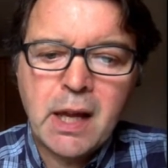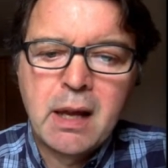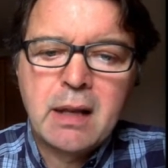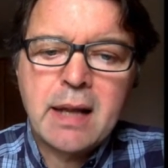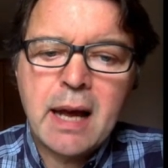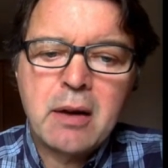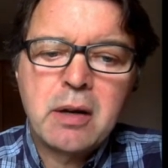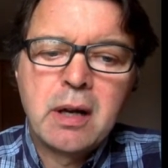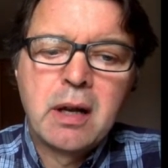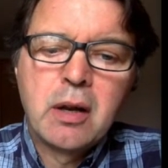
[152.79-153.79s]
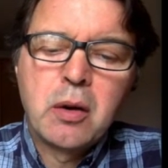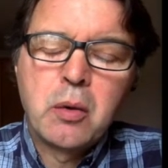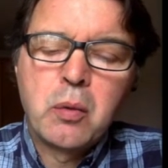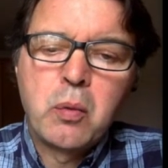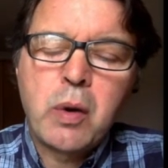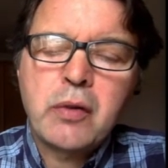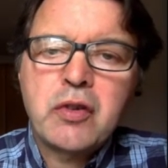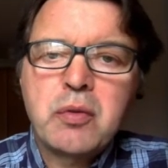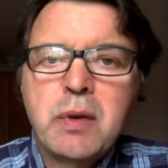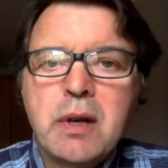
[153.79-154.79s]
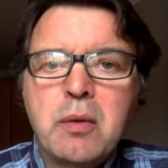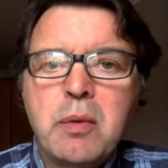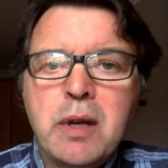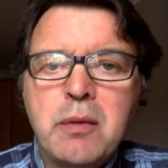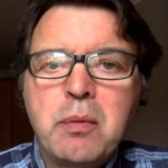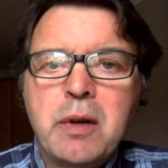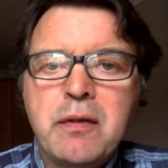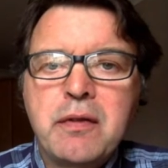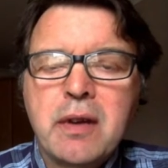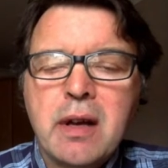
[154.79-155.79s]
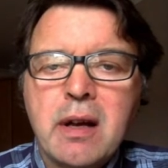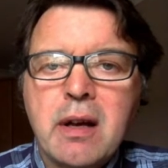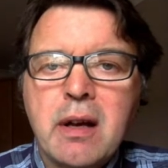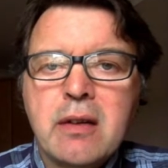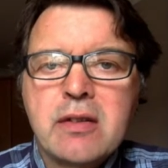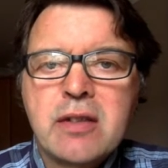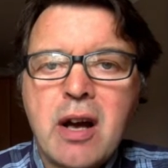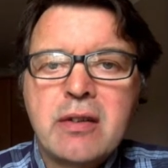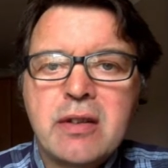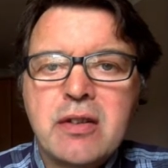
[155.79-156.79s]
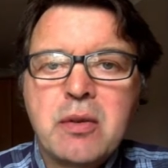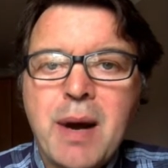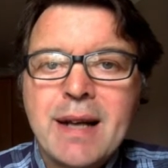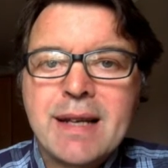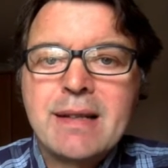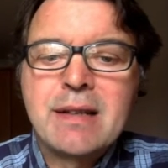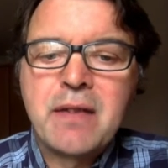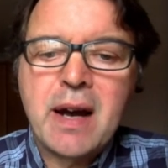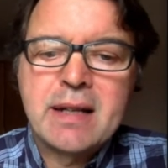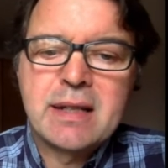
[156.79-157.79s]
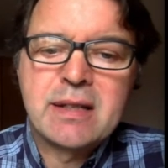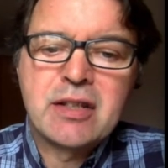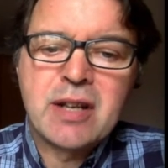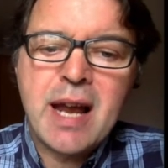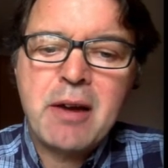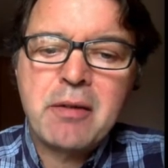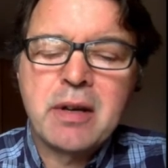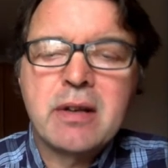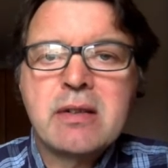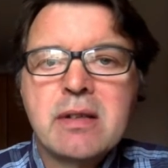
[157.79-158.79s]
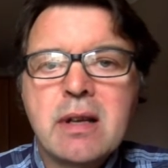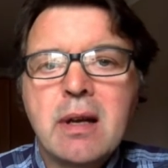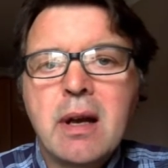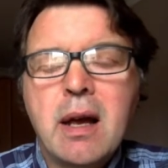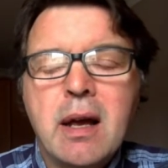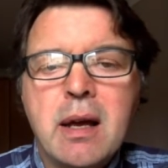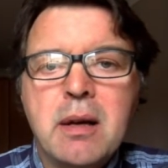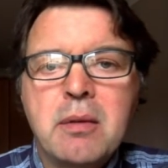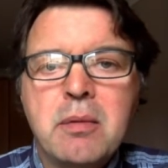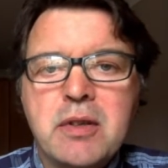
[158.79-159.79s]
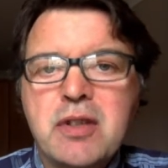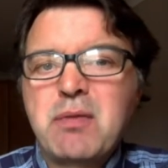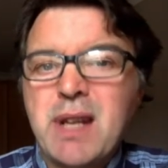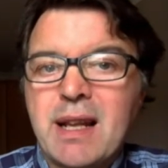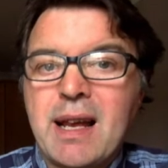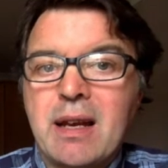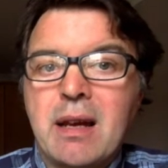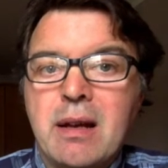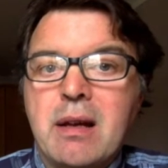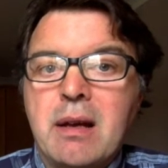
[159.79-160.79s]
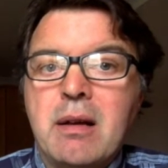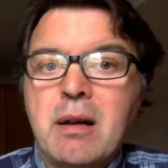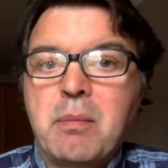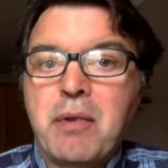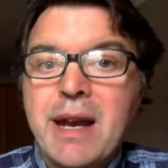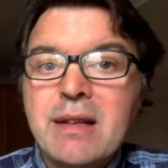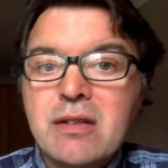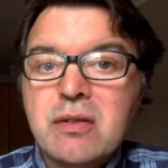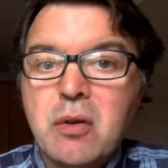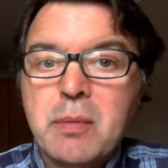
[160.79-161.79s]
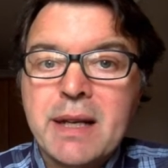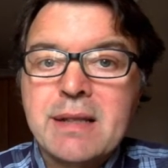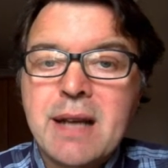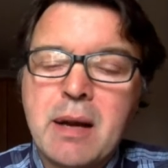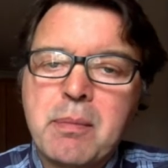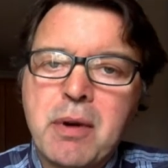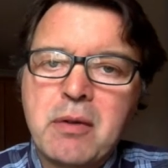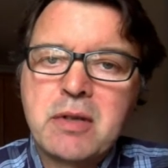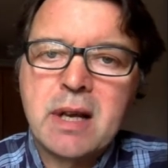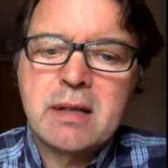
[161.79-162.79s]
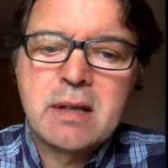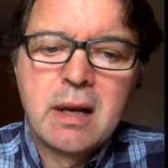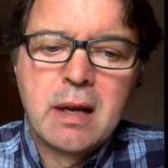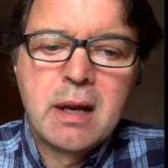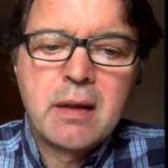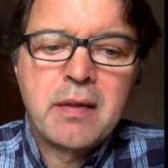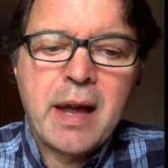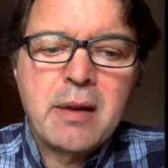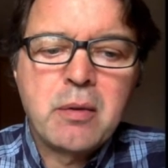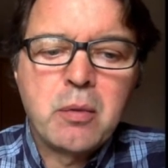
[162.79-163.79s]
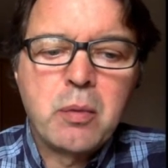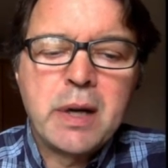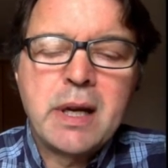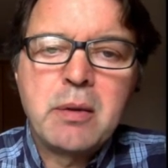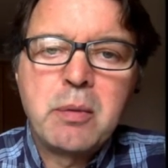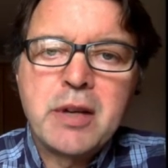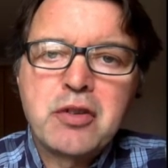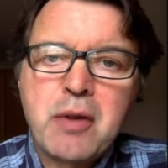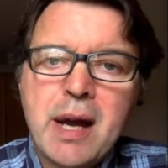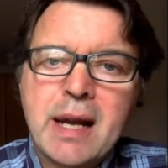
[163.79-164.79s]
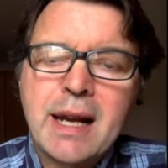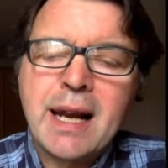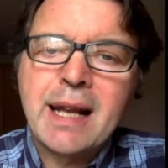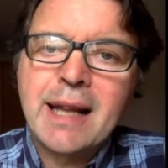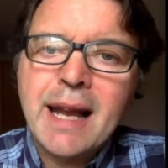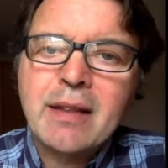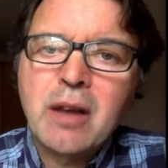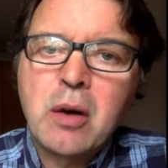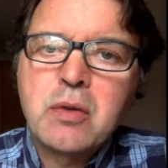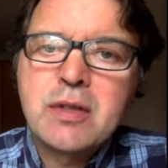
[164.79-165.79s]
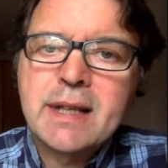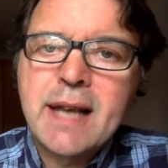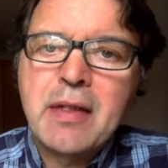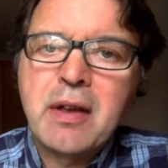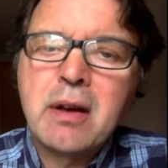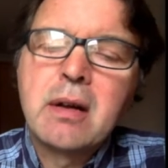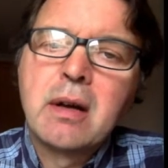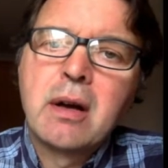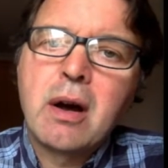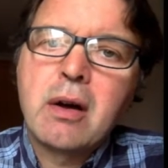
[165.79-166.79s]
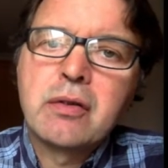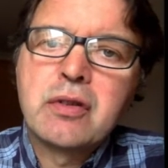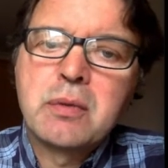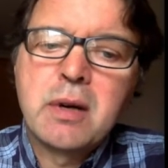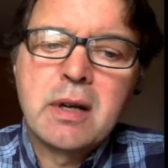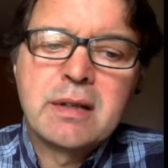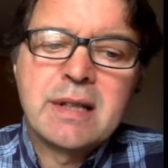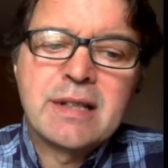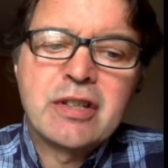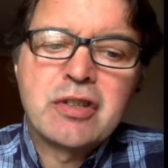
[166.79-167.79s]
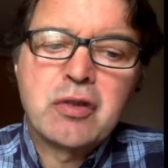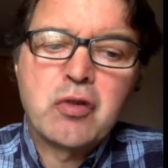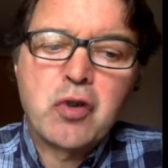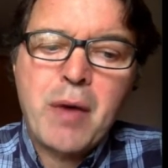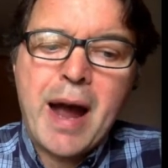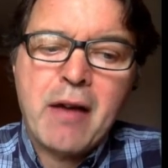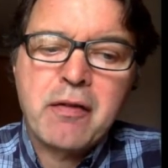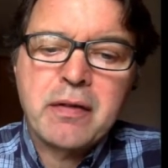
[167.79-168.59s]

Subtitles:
Now, once we've started to identify decision areas, which is really like a brainstorming type process, then we try and collect those together onto a decision graph.